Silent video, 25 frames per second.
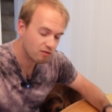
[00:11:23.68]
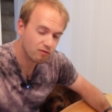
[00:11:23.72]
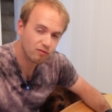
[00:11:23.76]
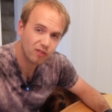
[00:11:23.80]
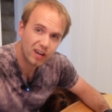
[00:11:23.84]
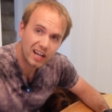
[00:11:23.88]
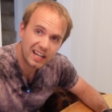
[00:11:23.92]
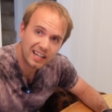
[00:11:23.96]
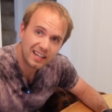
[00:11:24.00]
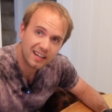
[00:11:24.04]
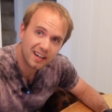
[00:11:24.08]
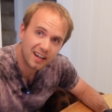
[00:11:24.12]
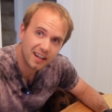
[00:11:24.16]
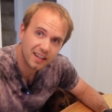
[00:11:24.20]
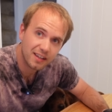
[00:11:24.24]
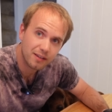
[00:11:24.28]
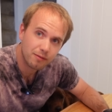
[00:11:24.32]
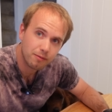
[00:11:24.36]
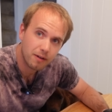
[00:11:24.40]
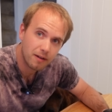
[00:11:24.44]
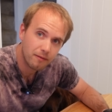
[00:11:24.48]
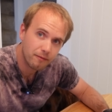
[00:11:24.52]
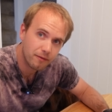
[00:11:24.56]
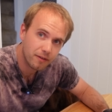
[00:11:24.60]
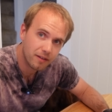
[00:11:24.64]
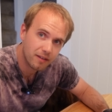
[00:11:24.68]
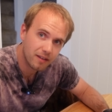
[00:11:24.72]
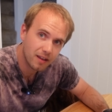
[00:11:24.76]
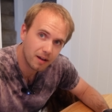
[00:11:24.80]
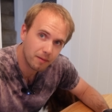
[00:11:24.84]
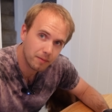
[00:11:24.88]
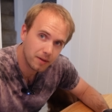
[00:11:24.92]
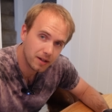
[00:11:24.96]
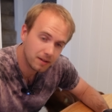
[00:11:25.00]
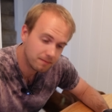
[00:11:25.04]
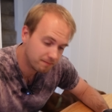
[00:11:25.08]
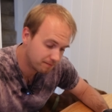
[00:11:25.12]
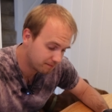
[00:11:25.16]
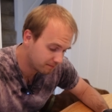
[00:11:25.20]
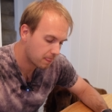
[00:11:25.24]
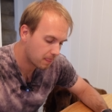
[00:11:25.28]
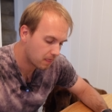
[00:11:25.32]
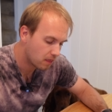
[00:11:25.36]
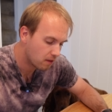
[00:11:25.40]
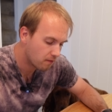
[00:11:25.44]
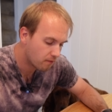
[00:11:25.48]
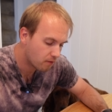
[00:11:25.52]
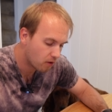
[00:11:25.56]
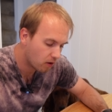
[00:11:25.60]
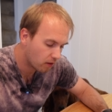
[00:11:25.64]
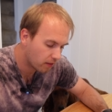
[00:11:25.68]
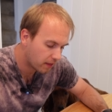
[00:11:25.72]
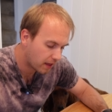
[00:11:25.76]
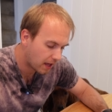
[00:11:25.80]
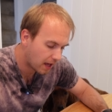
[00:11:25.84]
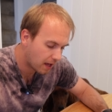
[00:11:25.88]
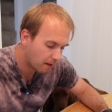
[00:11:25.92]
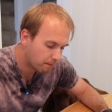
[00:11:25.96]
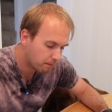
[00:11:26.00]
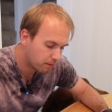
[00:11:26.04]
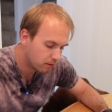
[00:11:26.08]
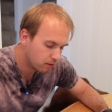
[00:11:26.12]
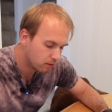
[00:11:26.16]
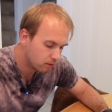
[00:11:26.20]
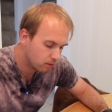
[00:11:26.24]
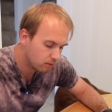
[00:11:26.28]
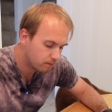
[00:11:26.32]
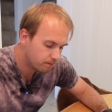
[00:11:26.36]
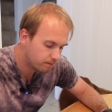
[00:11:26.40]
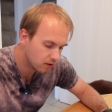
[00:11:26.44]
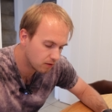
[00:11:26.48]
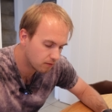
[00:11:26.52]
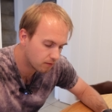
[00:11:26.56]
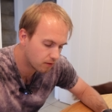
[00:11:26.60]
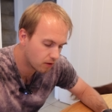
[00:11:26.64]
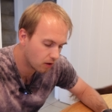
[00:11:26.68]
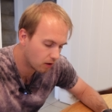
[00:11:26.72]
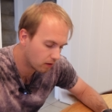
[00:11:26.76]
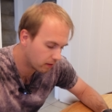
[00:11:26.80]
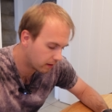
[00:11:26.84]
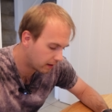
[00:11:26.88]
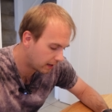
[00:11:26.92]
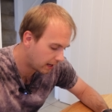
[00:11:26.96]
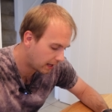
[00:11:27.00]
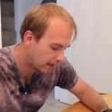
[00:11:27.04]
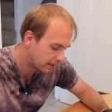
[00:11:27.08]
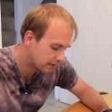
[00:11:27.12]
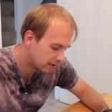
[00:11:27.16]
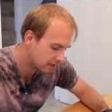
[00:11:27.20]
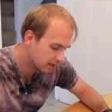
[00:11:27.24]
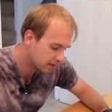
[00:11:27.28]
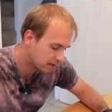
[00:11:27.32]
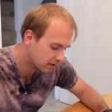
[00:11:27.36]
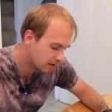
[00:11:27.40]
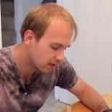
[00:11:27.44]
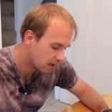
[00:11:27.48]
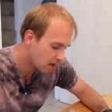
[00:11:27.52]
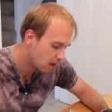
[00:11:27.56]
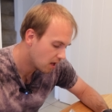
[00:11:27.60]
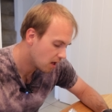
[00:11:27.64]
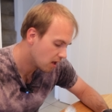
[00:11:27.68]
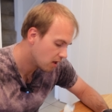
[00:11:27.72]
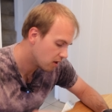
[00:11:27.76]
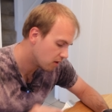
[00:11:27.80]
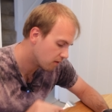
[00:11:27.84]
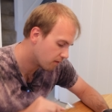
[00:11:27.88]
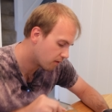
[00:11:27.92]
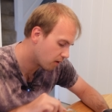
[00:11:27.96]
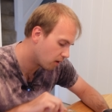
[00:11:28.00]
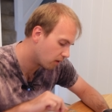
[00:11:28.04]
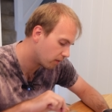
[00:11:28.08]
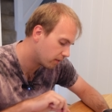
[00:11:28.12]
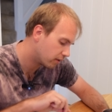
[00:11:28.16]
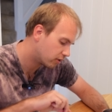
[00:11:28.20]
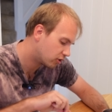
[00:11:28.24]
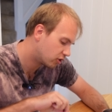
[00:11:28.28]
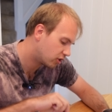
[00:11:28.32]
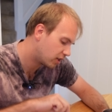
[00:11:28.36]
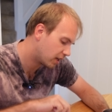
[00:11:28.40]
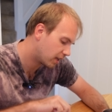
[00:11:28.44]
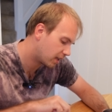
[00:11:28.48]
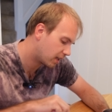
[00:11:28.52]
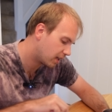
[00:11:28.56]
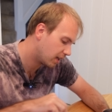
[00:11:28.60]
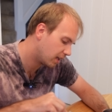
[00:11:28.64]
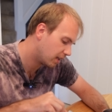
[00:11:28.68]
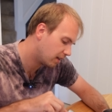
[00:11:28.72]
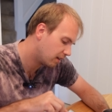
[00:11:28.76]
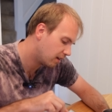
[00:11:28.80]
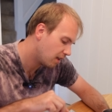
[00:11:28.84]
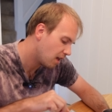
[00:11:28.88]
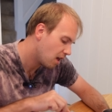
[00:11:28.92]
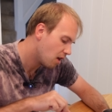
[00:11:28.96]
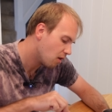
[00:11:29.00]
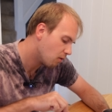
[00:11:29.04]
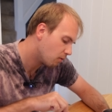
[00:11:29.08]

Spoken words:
a really nice one for summer. You've got the apple, you've got the lettuce, you've got the chicken.